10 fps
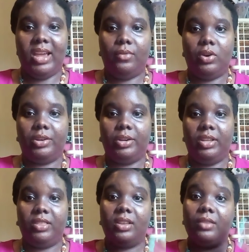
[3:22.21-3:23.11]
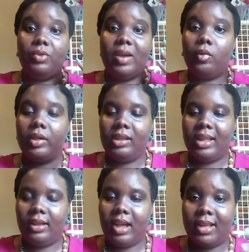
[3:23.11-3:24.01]
And if you have oily eyelids
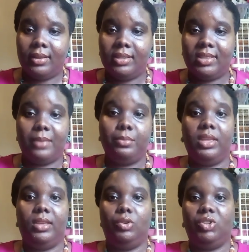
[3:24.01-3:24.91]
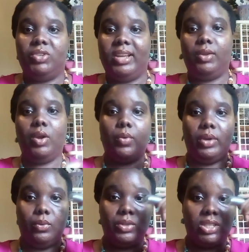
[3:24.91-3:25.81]
like me, just try to go in with just
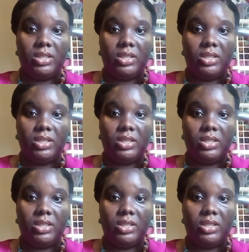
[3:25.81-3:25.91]
this.